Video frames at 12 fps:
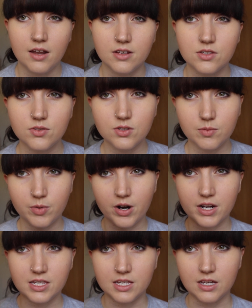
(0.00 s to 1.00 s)
And it's not too
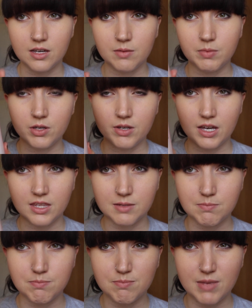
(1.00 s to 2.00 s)
pricey, but you get this
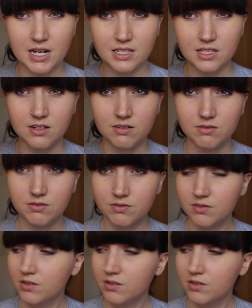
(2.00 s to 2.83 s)
massive